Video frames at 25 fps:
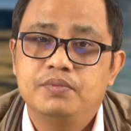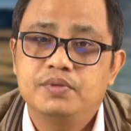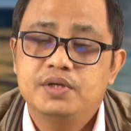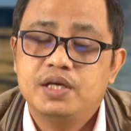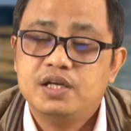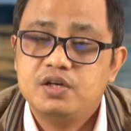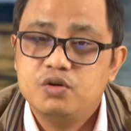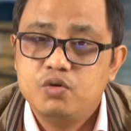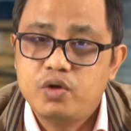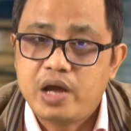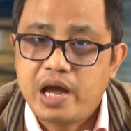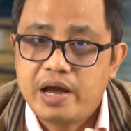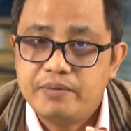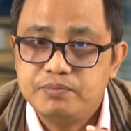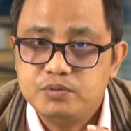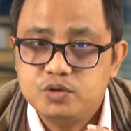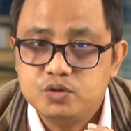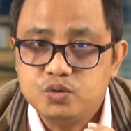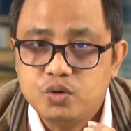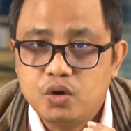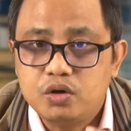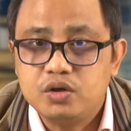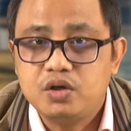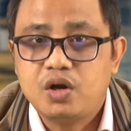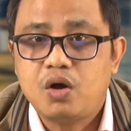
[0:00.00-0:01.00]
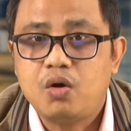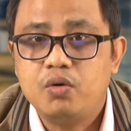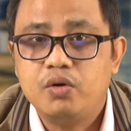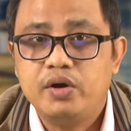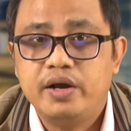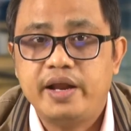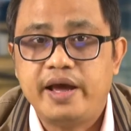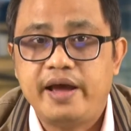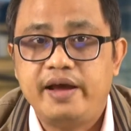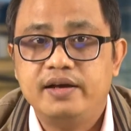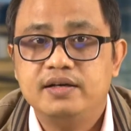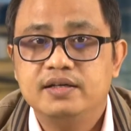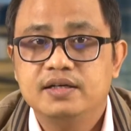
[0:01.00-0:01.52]
Yet you have to note down
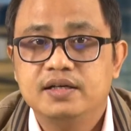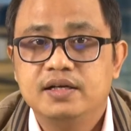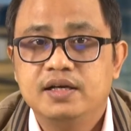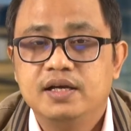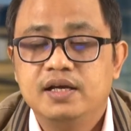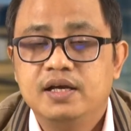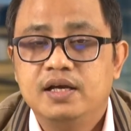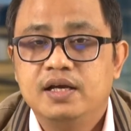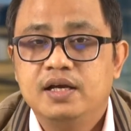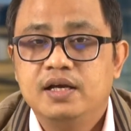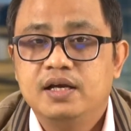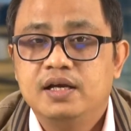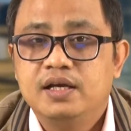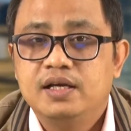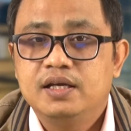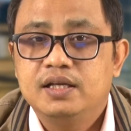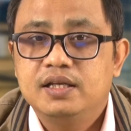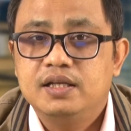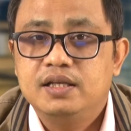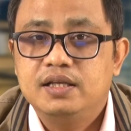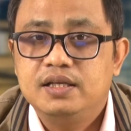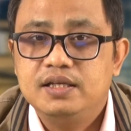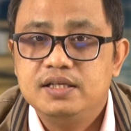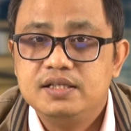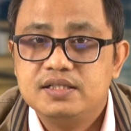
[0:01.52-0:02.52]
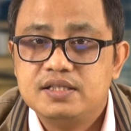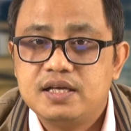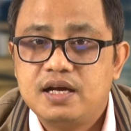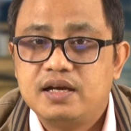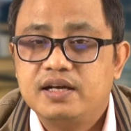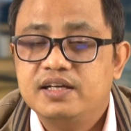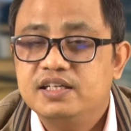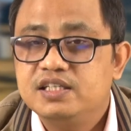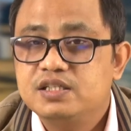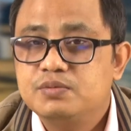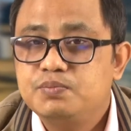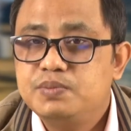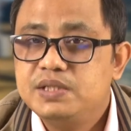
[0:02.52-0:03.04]
that these are
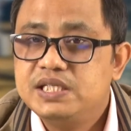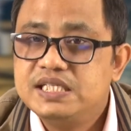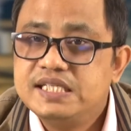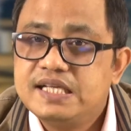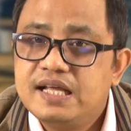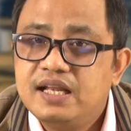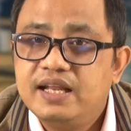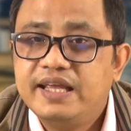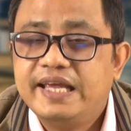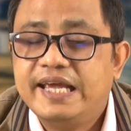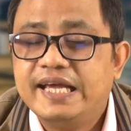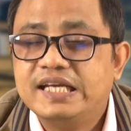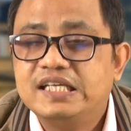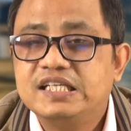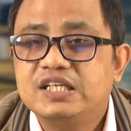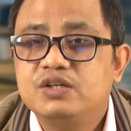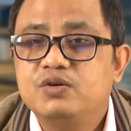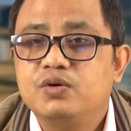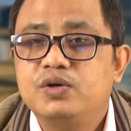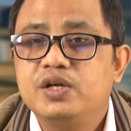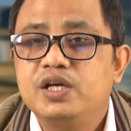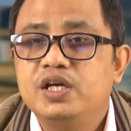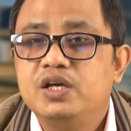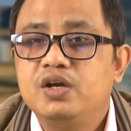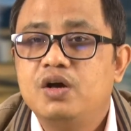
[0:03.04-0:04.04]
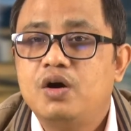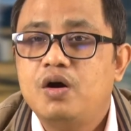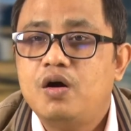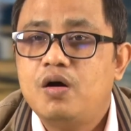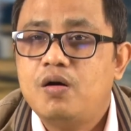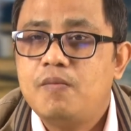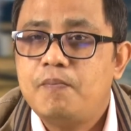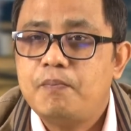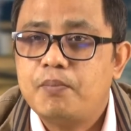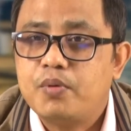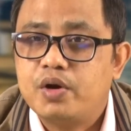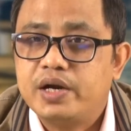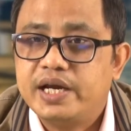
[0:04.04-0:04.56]
a special category
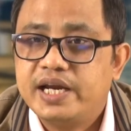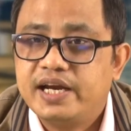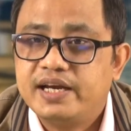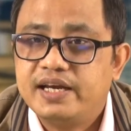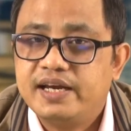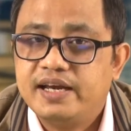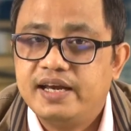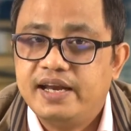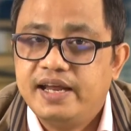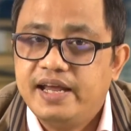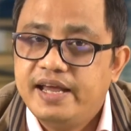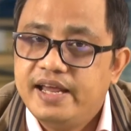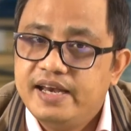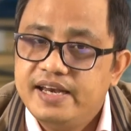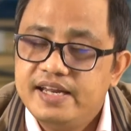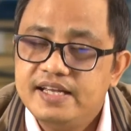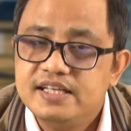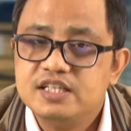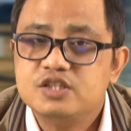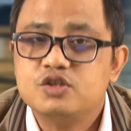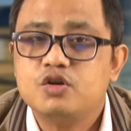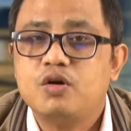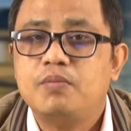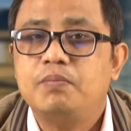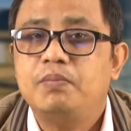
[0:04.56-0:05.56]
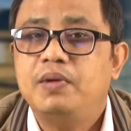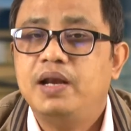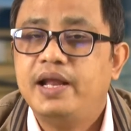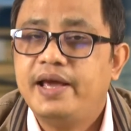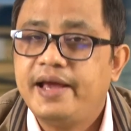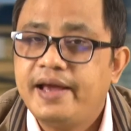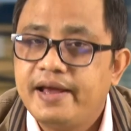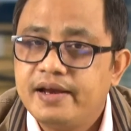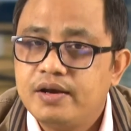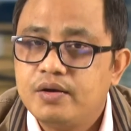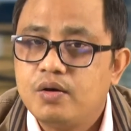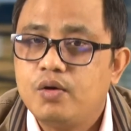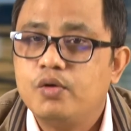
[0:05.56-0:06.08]
of protected areas of
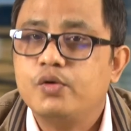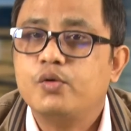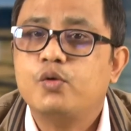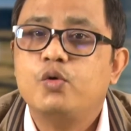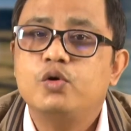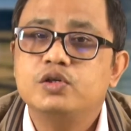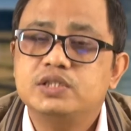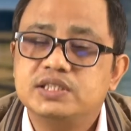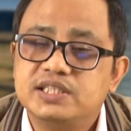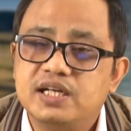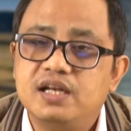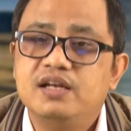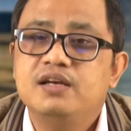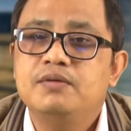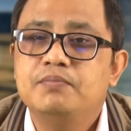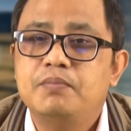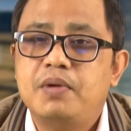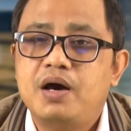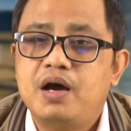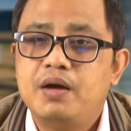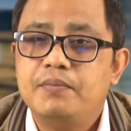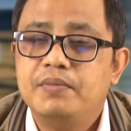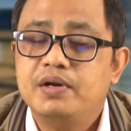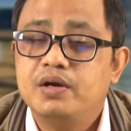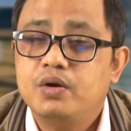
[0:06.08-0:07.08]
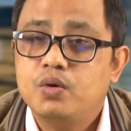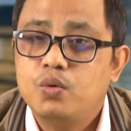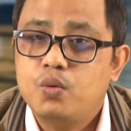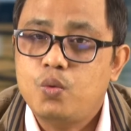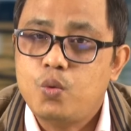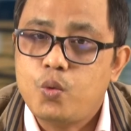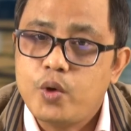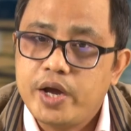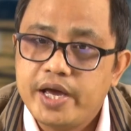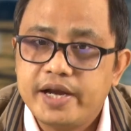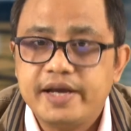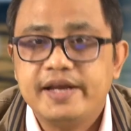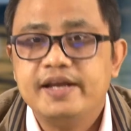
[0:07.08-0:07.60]
land or coastal environment
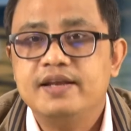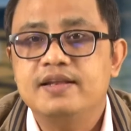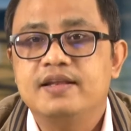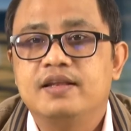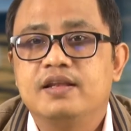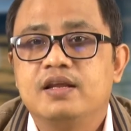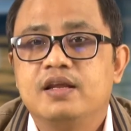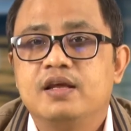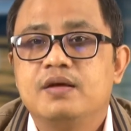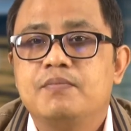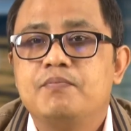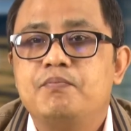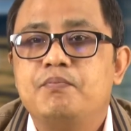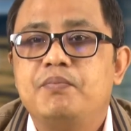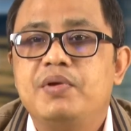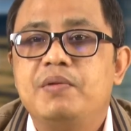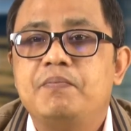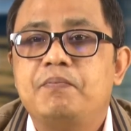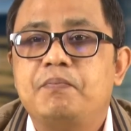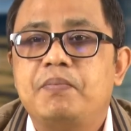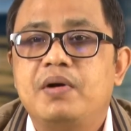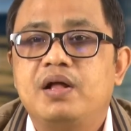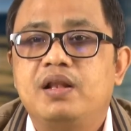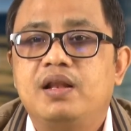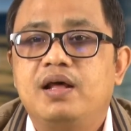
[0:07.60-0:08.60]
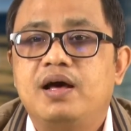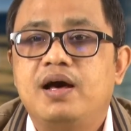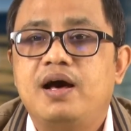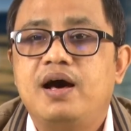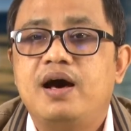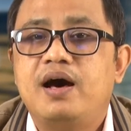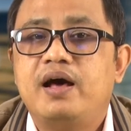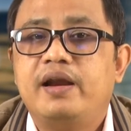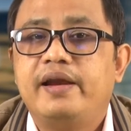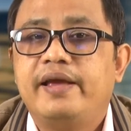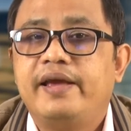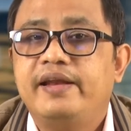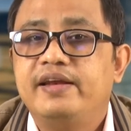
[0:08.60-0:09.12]
wherein people
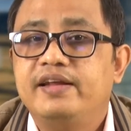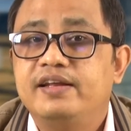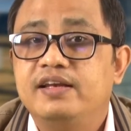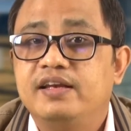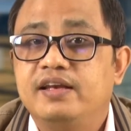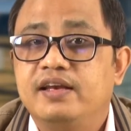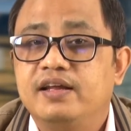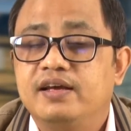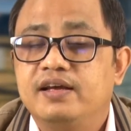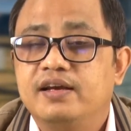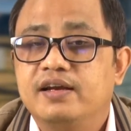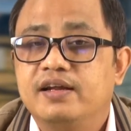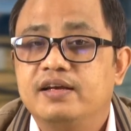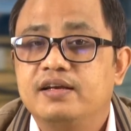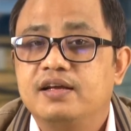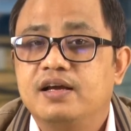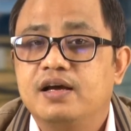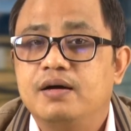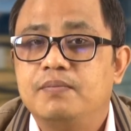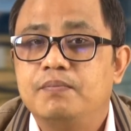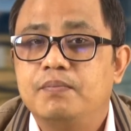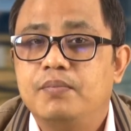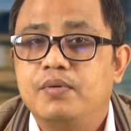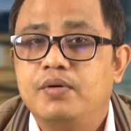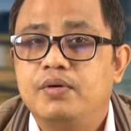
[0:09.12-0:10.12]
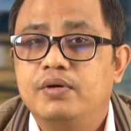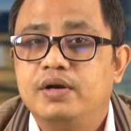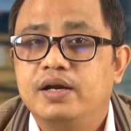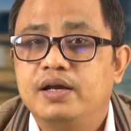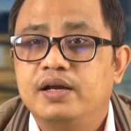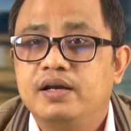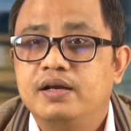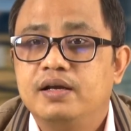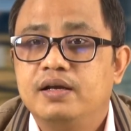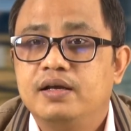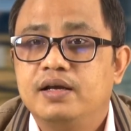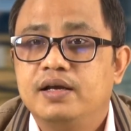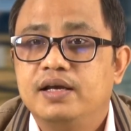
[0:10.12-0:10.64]
are an
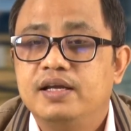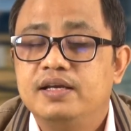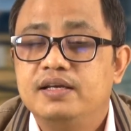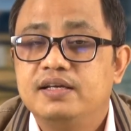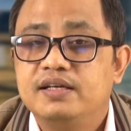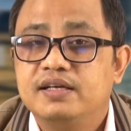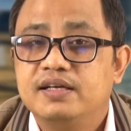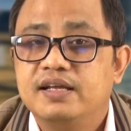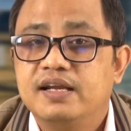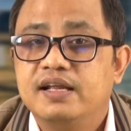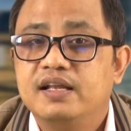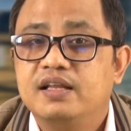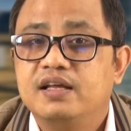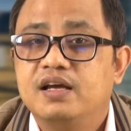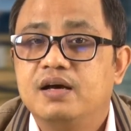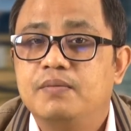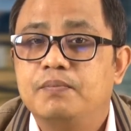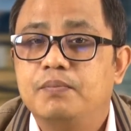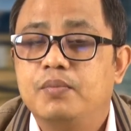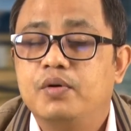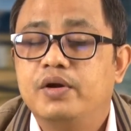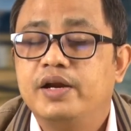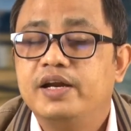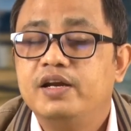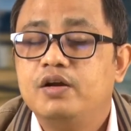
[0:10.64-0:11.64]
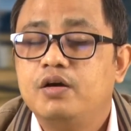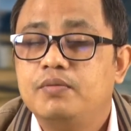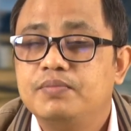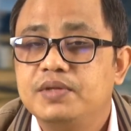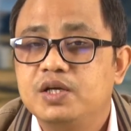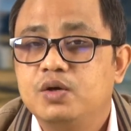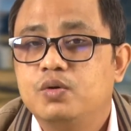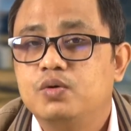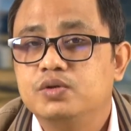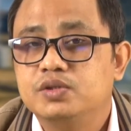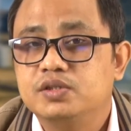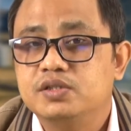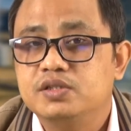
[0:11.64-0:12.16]
integral component of the
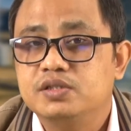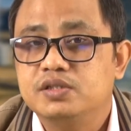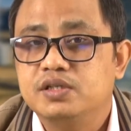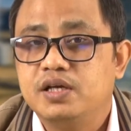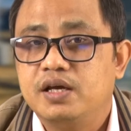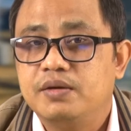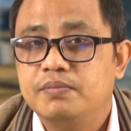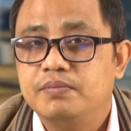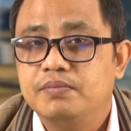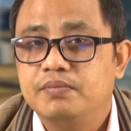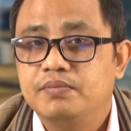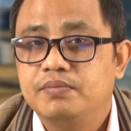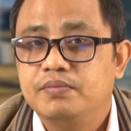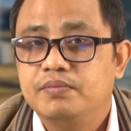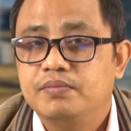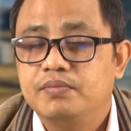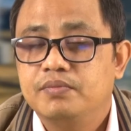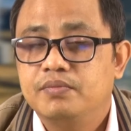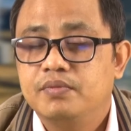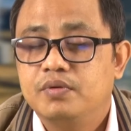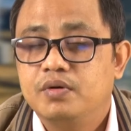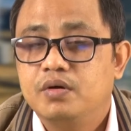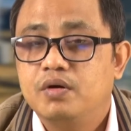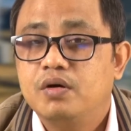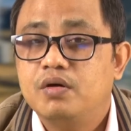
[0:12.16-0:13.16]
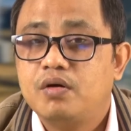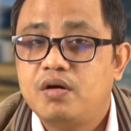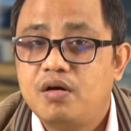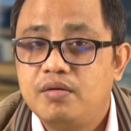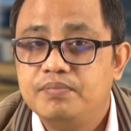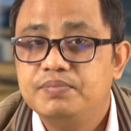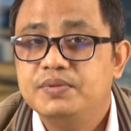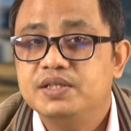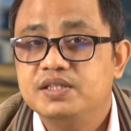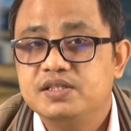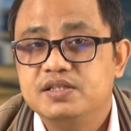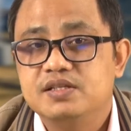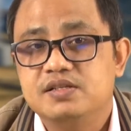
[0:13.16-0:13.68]
ecosystem or
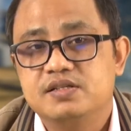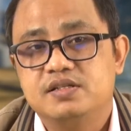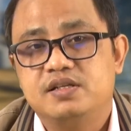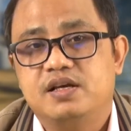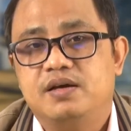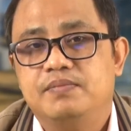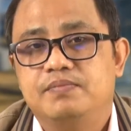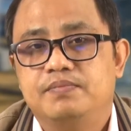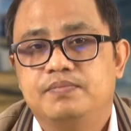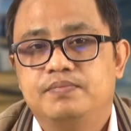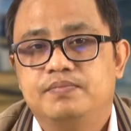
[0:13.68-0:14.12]
of the system.